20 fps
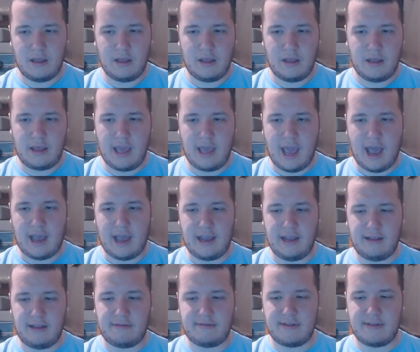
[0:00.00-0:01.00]
Yeah,
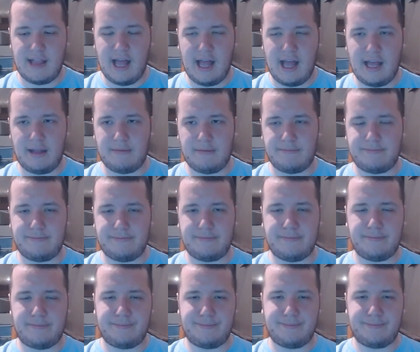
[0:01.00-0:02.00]
it's not,
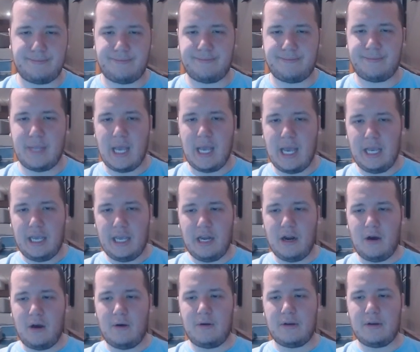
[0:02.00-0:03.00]
you
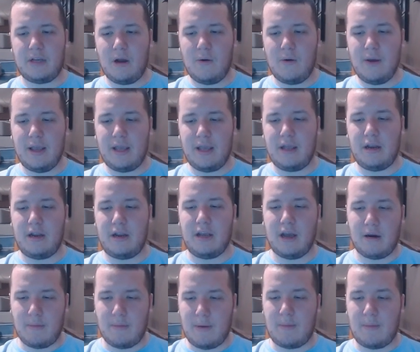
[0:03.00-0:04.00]

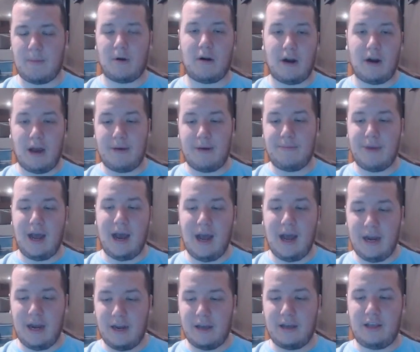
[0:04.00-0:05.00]
gotta remember, I'm
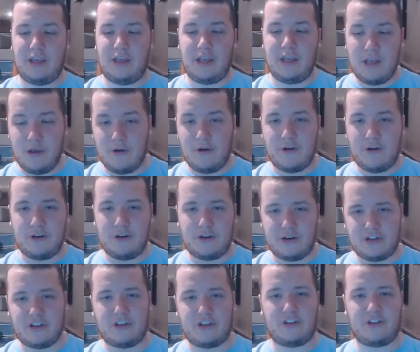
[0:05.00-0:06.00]
not a huge
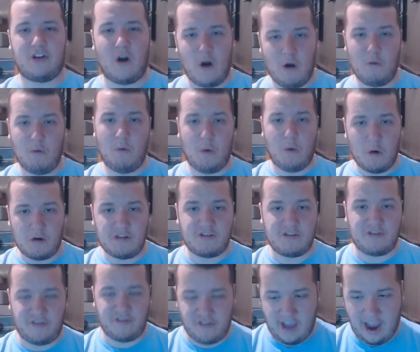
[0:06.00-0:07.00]
Star Wars
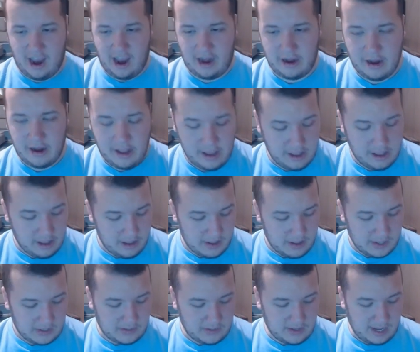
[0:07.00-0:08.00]
fan.
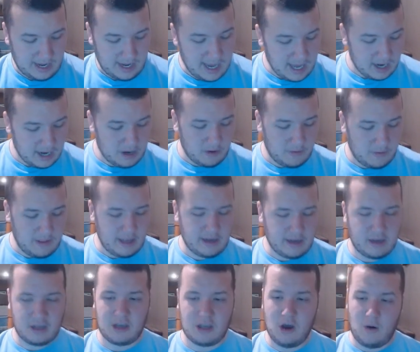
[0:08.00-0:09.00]
So you gotta know
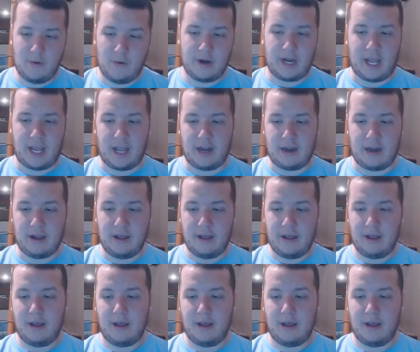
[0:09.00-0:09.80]
that going in.